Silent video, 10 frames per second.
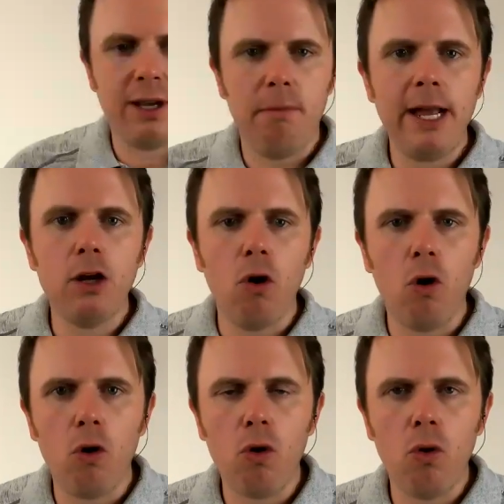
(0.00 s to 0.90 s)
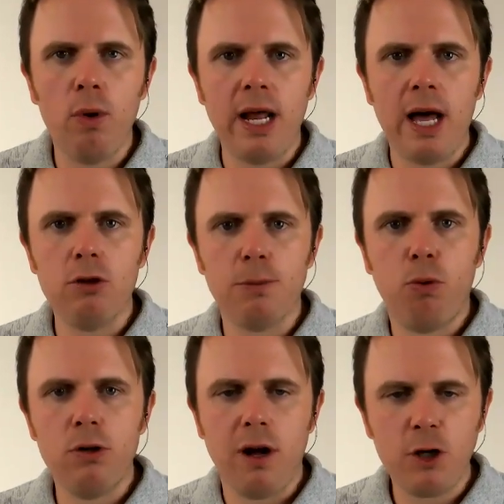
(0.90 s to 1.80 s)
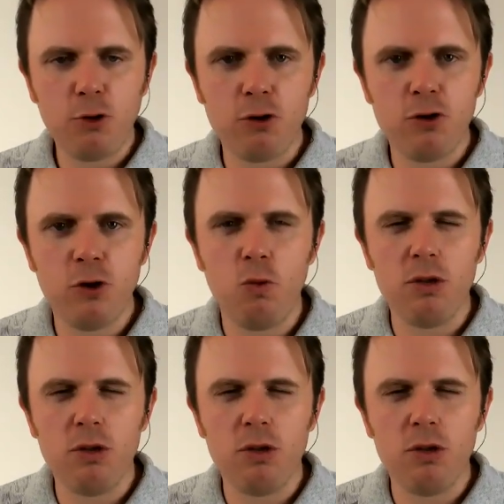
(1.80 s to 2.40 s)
My goal when I was a postdoctoral student